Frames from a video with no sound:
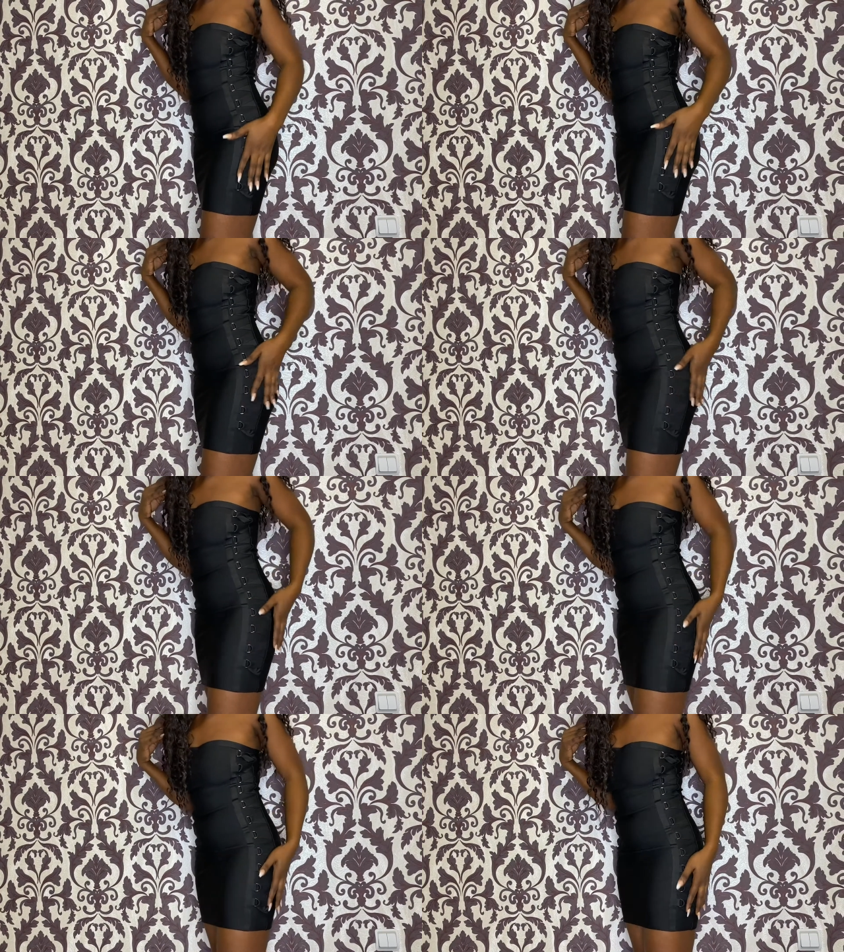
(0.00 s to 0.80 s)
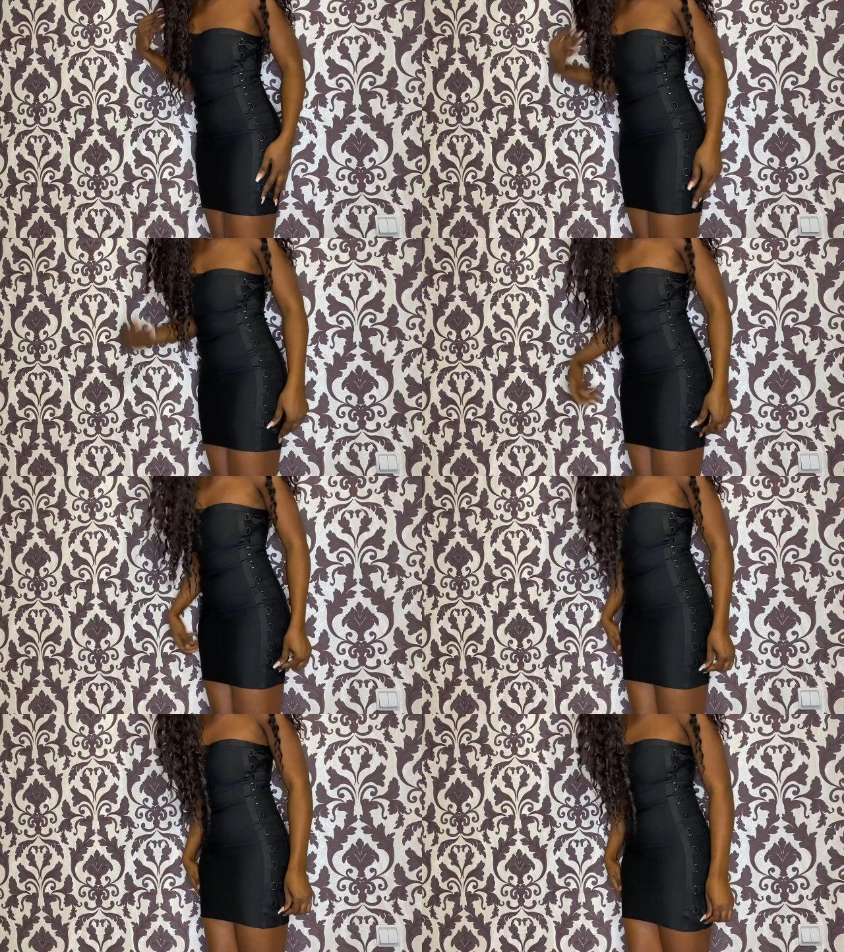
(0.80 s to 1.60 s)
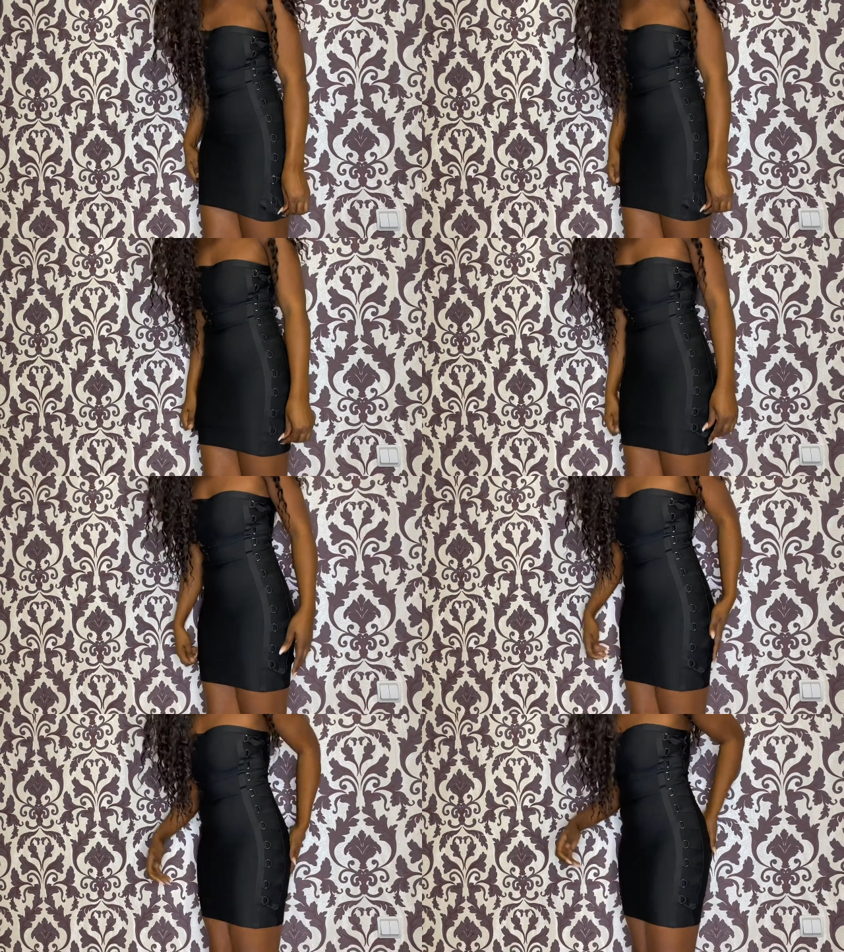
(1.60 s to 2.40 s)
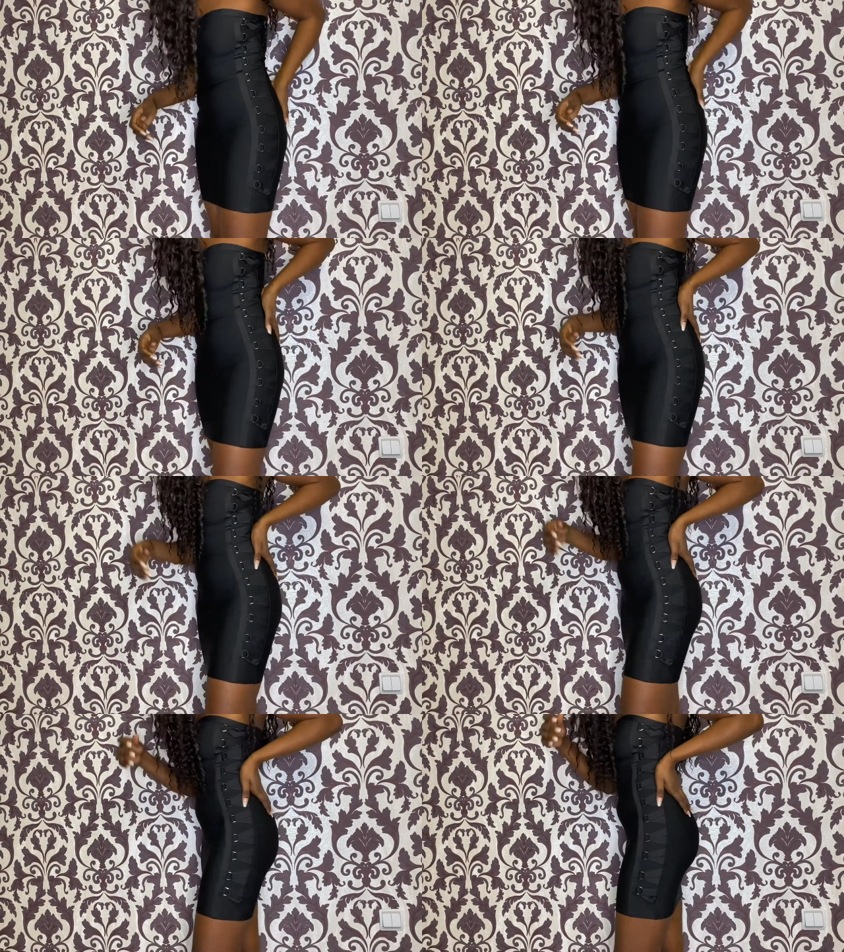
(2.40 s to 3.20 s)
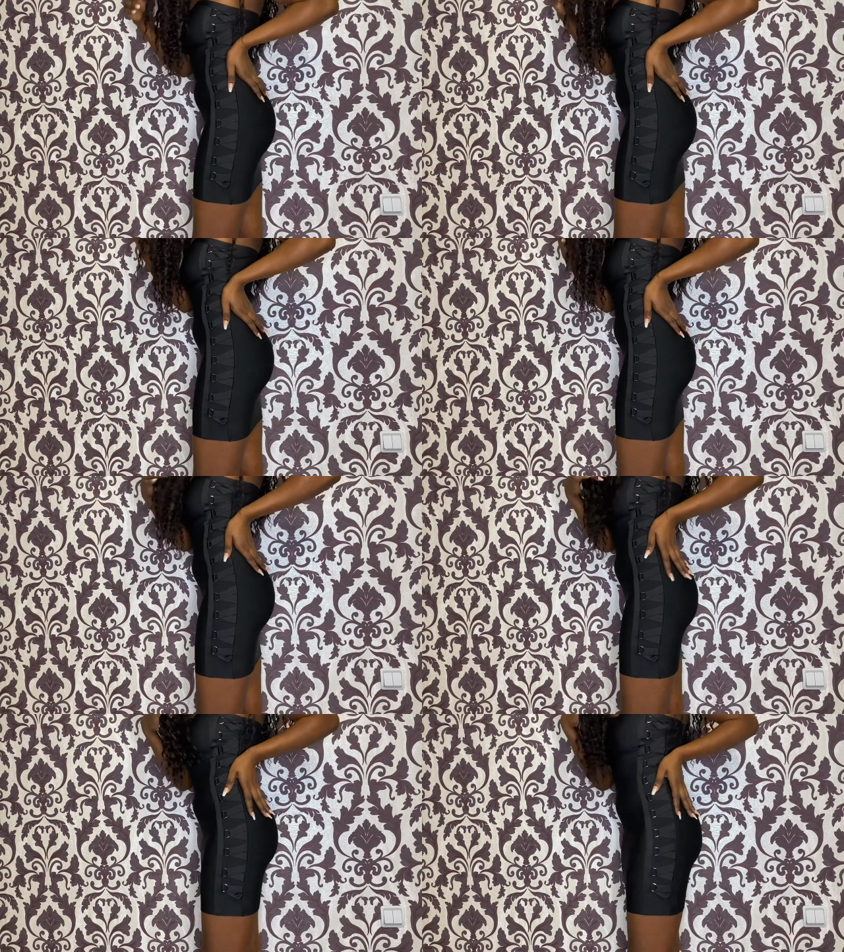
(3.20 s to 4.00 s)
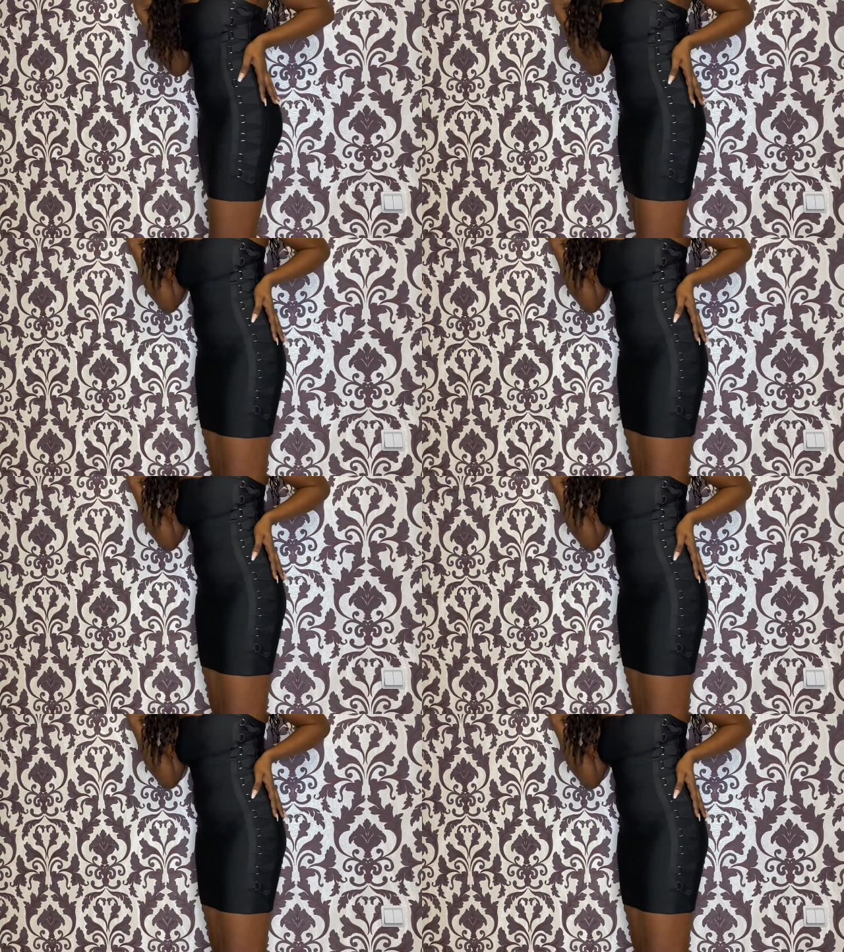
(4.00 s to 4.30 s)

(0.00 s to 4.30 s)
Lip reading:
Nobody's mouth can be seen.